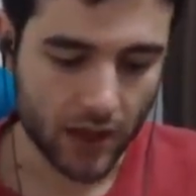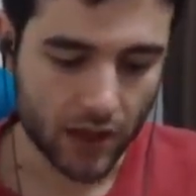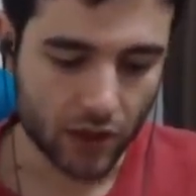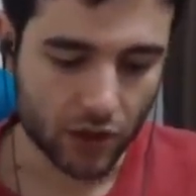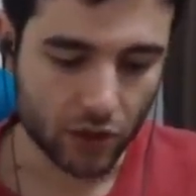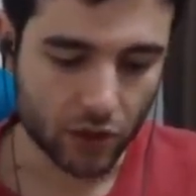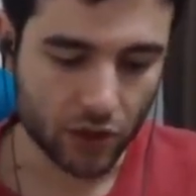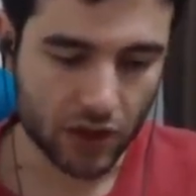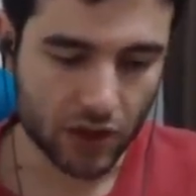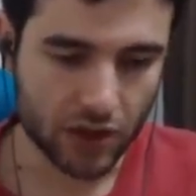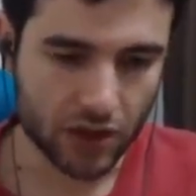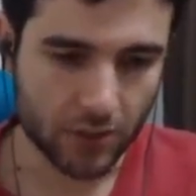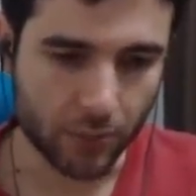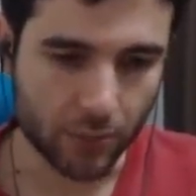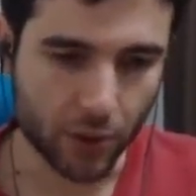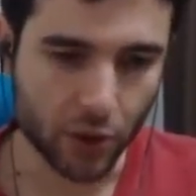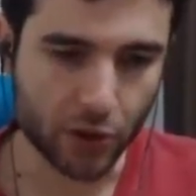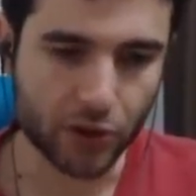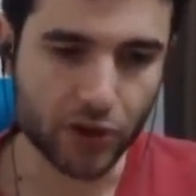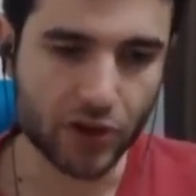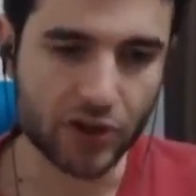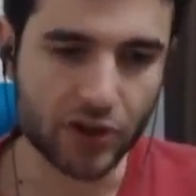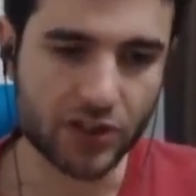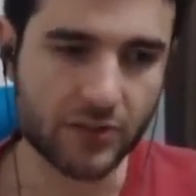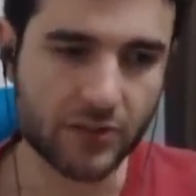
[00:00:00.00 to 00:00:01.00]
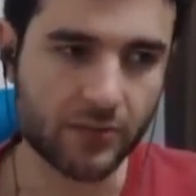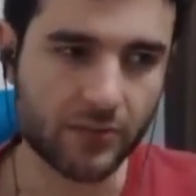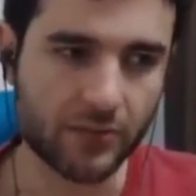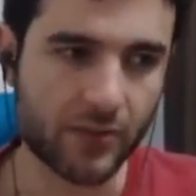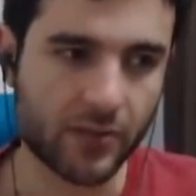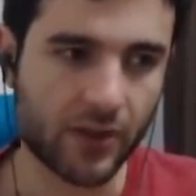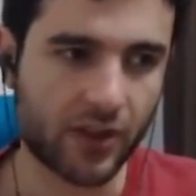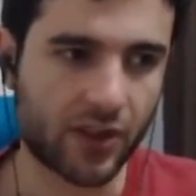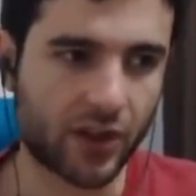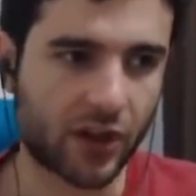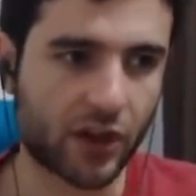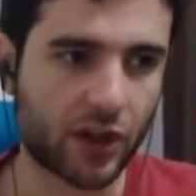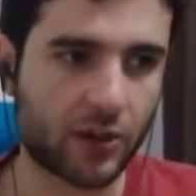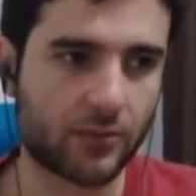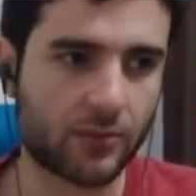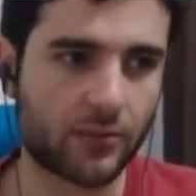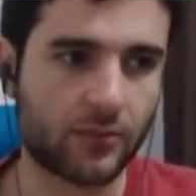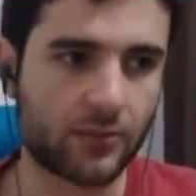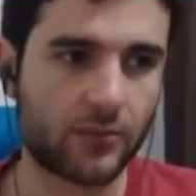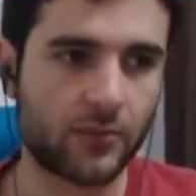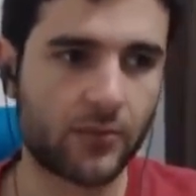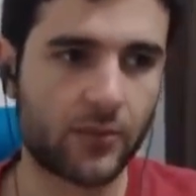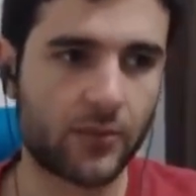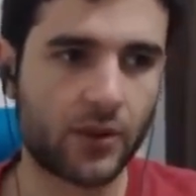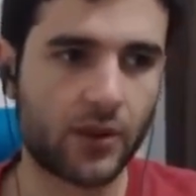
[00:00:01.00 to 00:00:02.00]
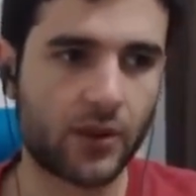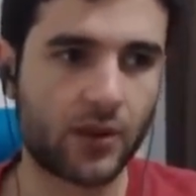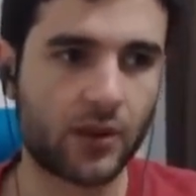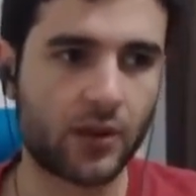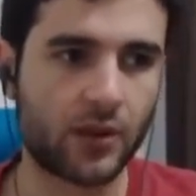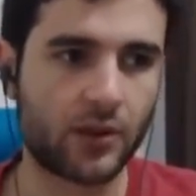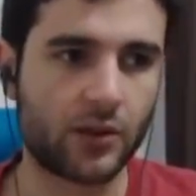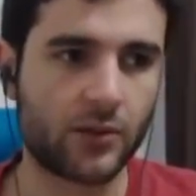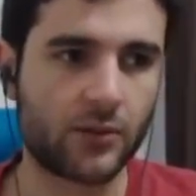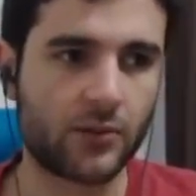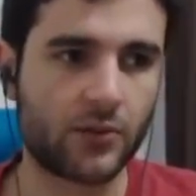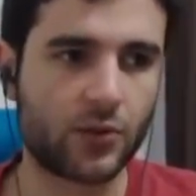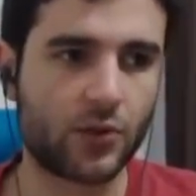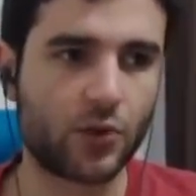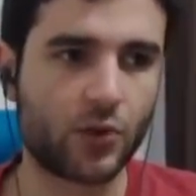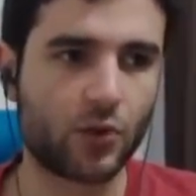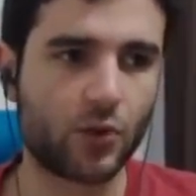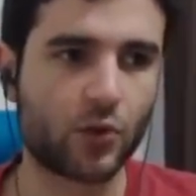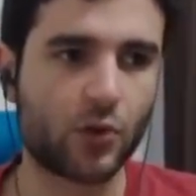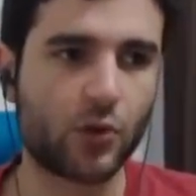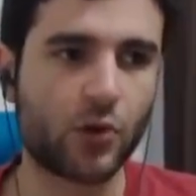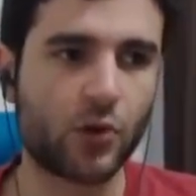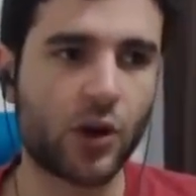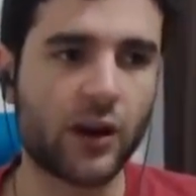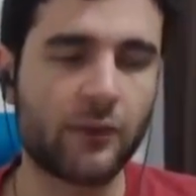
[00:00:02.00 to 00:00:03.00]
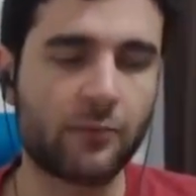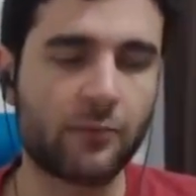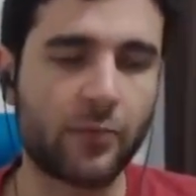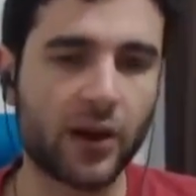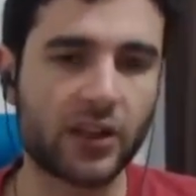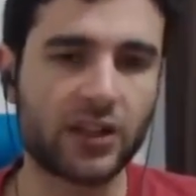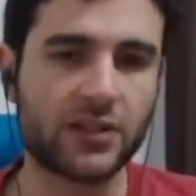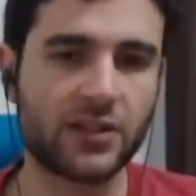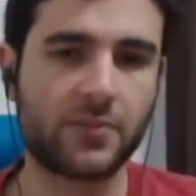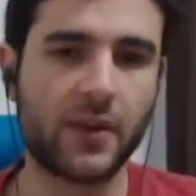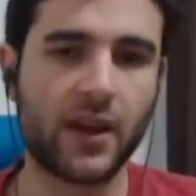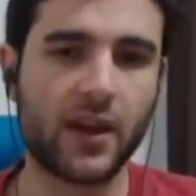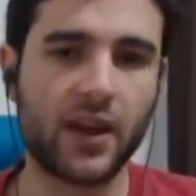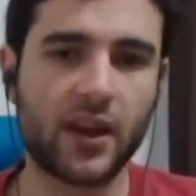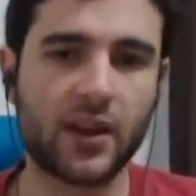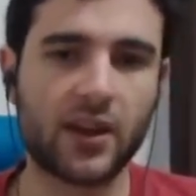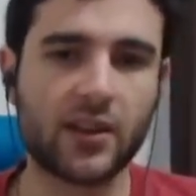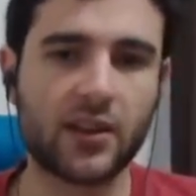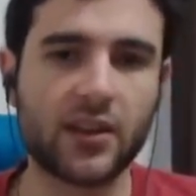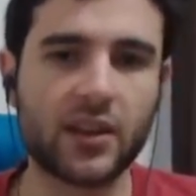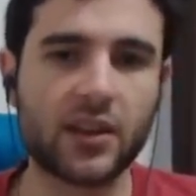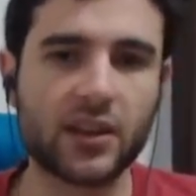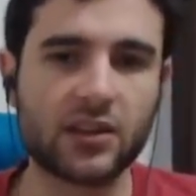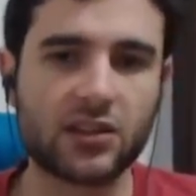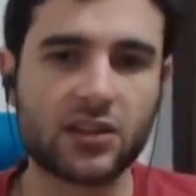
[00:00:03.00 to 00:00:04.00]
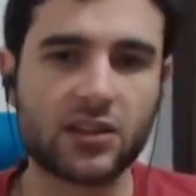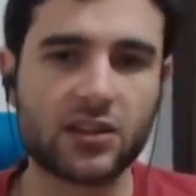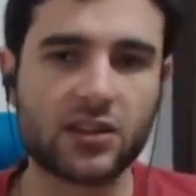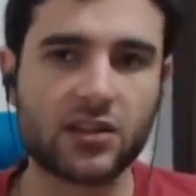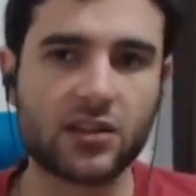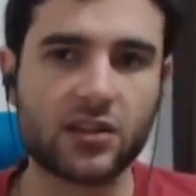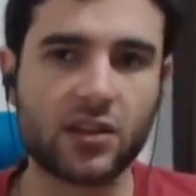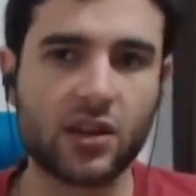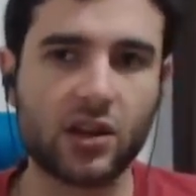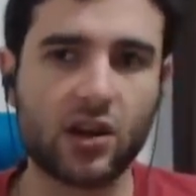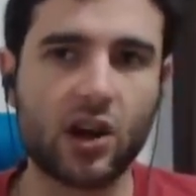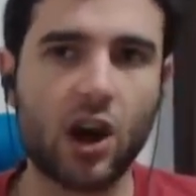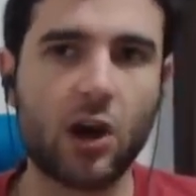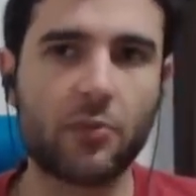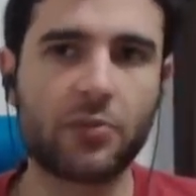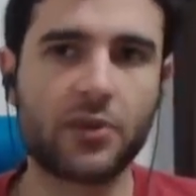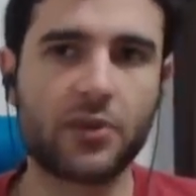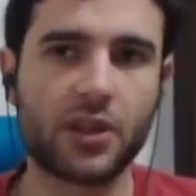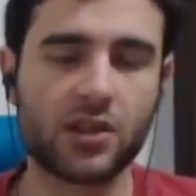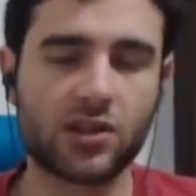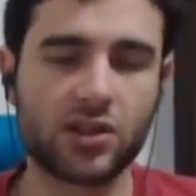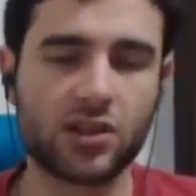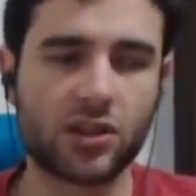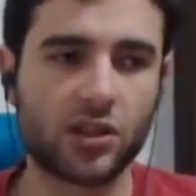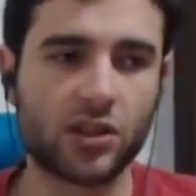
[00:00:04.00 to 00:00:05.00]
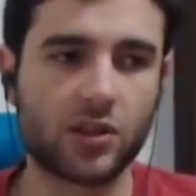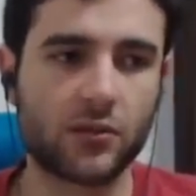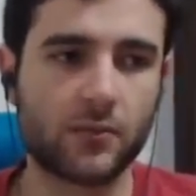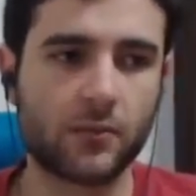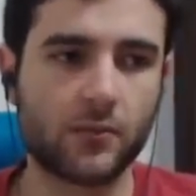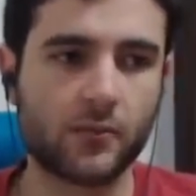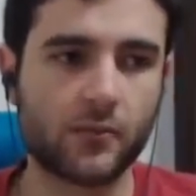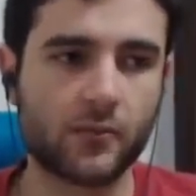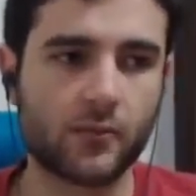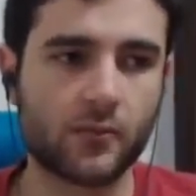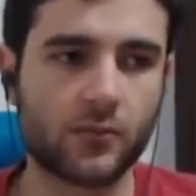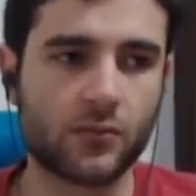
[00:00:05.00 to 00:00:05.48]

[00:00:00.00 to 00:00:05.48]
You need to purchase some Ethereum to kind of participate in this computation,